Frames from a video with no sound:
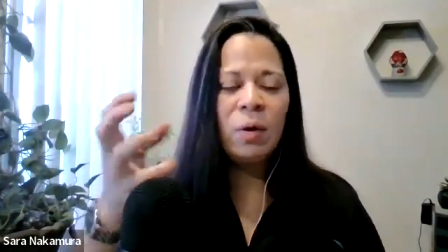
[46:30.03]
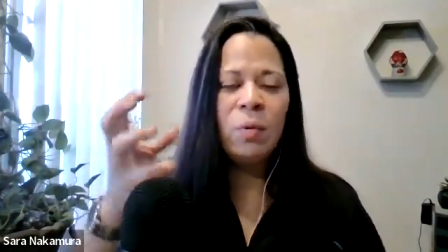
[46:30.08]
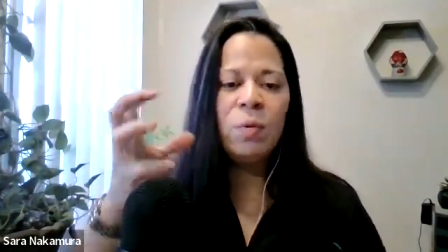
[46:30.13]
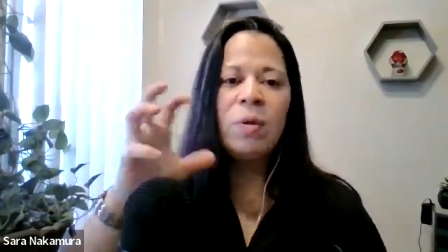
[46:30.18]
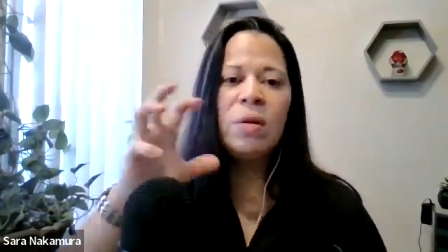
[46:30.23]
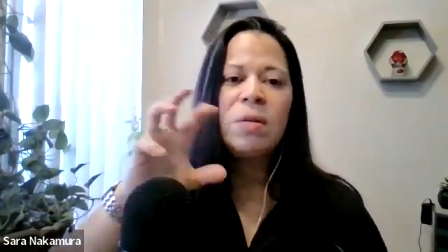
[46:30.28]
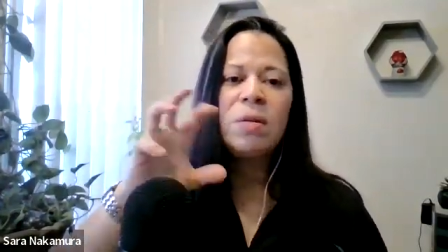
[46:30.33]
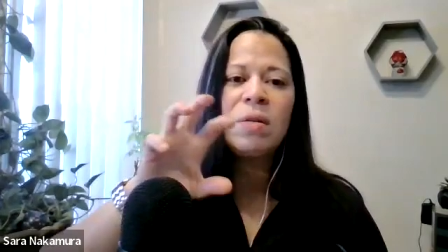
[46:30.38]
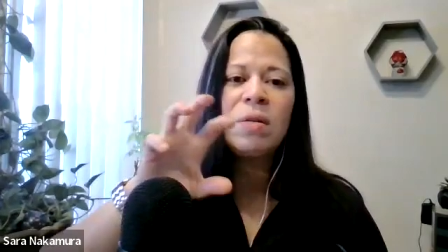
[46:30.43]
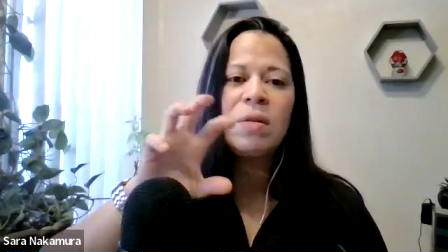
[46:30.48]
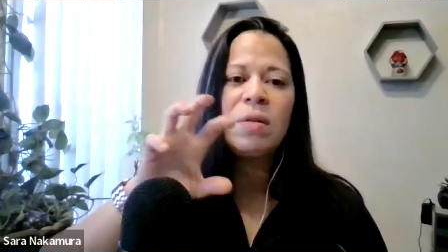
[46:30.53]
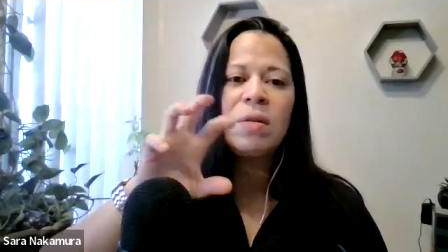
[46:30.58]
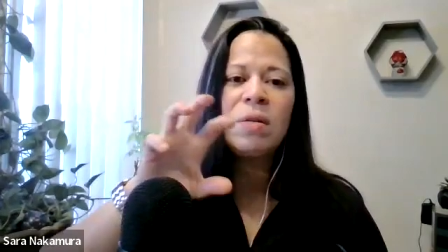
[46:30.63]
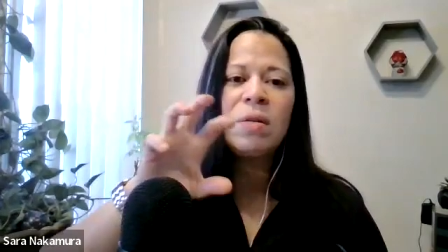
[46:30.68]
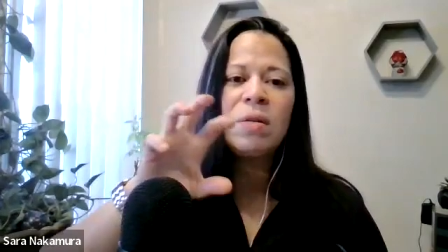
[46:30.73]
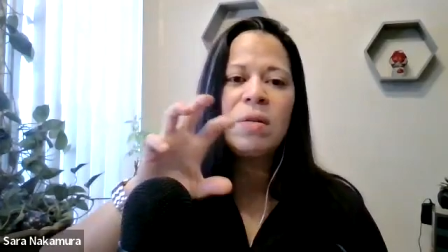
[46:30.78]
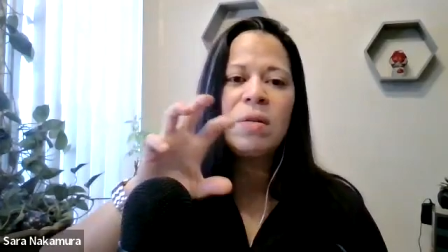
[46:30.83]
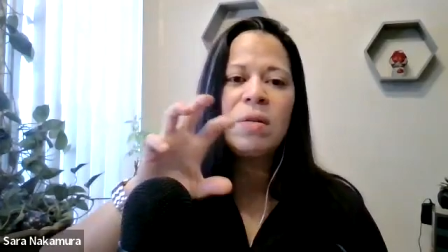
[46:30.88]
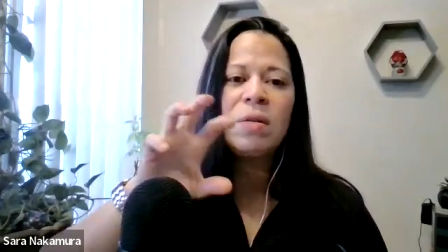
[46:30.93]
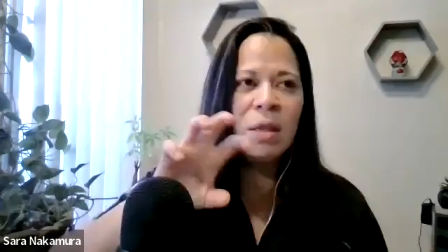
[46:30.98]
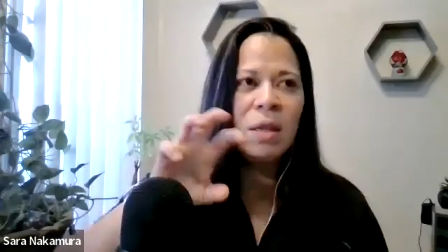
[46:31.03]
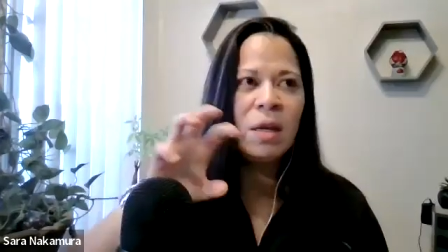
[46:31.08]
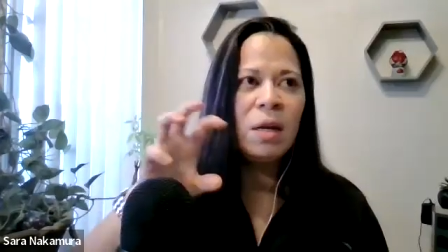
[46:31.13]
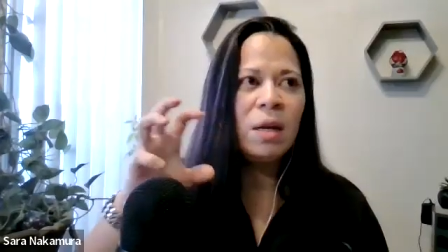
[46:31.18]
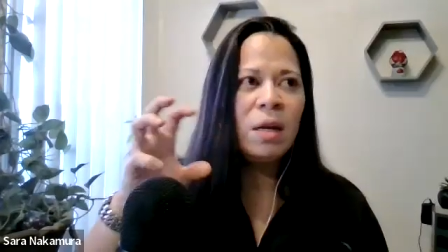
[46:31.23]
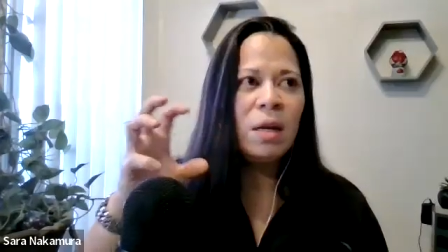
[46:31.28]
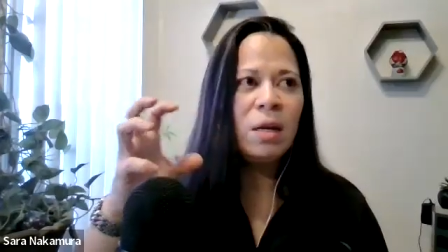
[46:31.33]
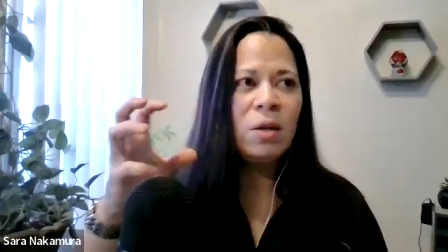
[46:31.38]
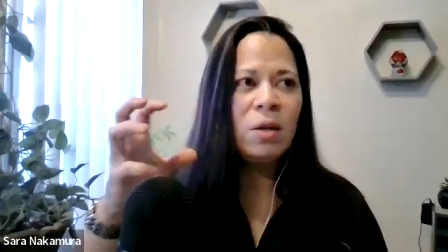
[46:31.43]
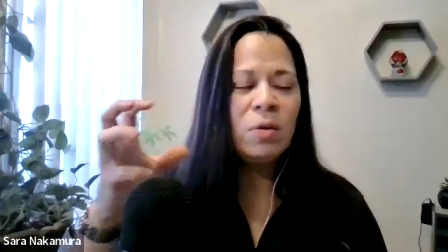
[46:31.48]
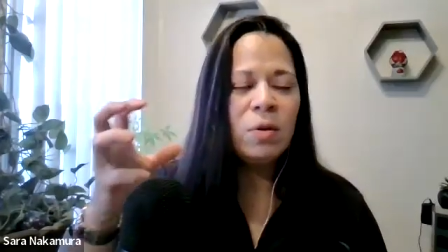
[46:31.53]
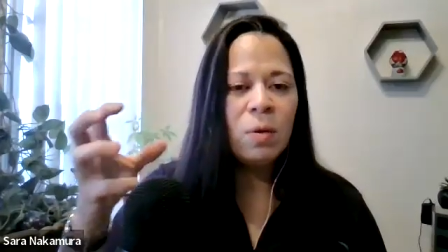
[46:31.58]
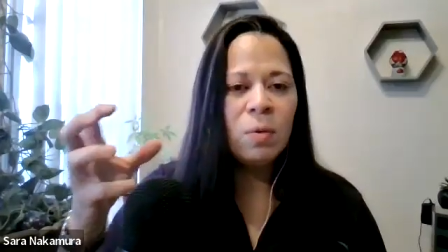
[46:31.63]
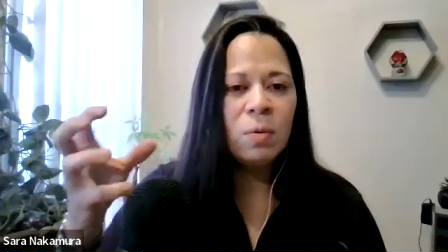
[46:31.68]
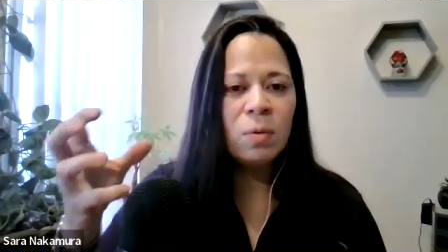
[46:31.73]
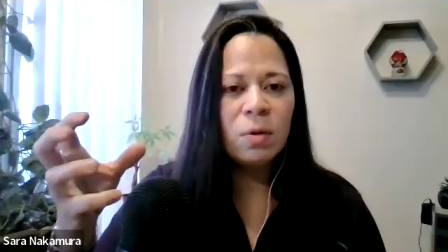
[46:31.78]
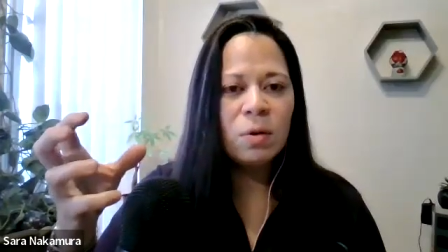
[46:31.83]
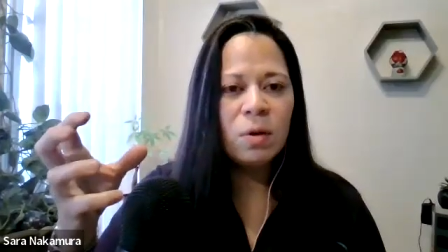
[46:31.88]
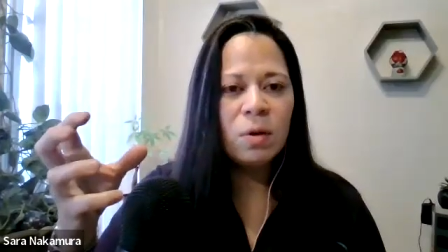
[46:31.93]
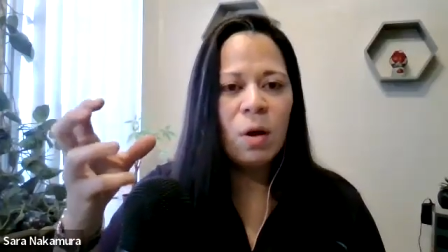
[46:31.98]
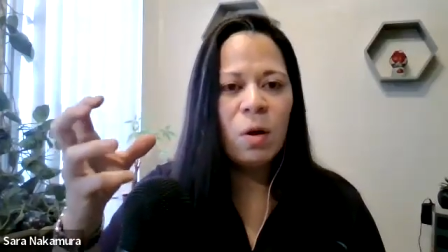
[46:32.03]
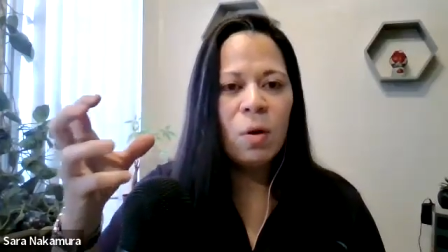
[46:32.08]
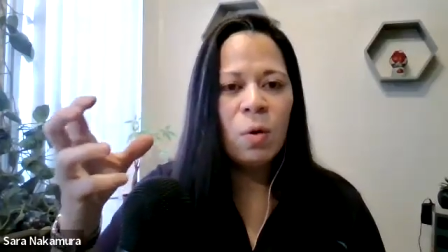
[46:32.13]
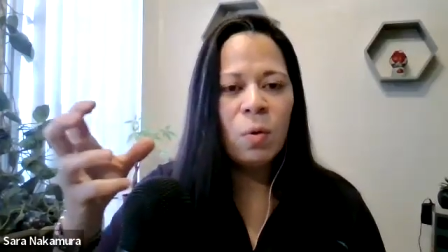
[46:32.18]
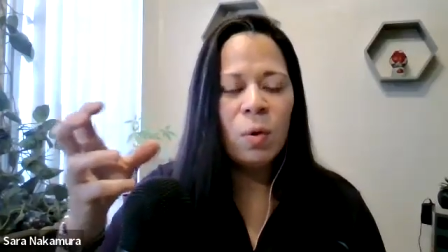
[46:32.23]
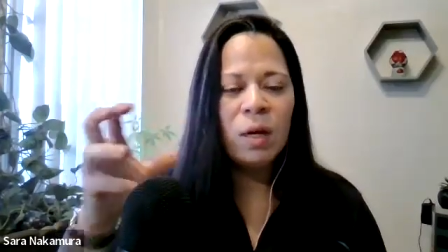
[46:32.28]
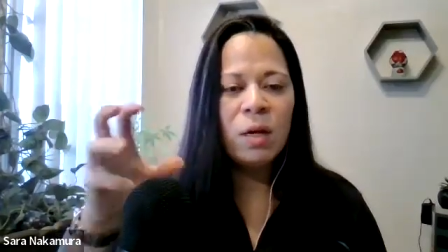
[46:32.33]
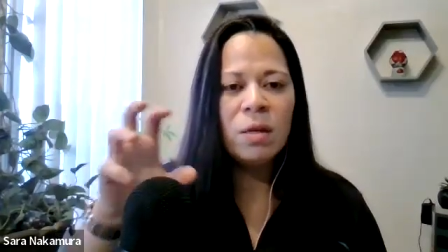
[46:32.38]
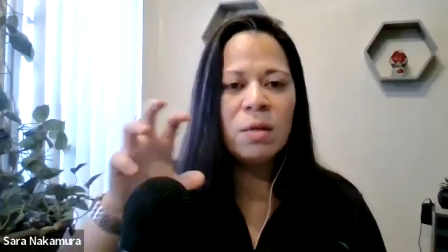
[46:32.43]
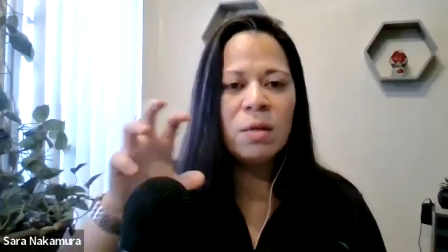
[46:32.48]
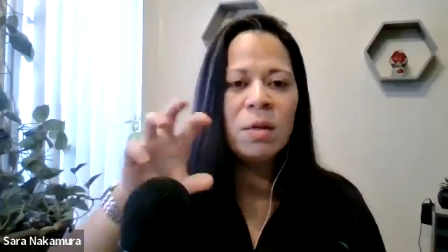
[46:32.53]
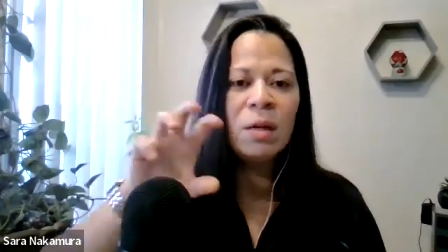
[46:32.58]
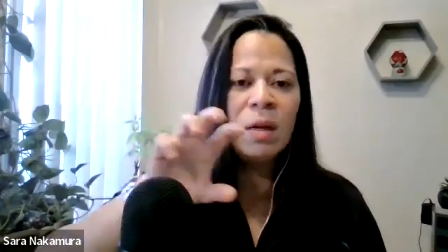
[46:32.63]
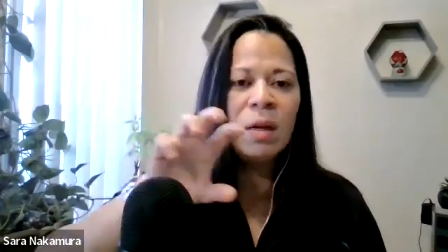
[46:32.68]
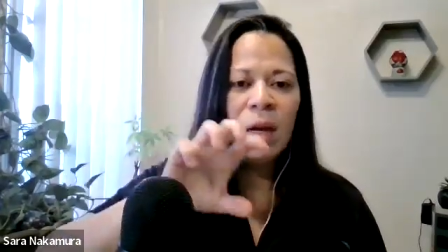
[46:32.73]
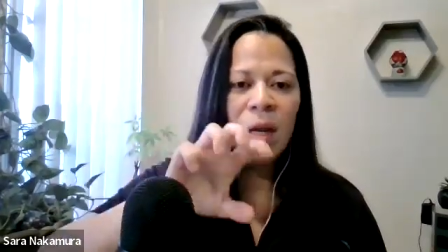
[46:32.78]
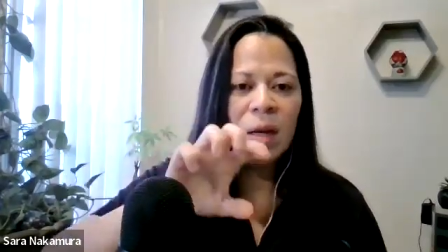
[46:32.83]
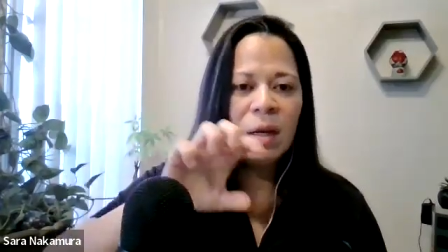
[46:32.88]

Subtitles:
this thing that you don't go in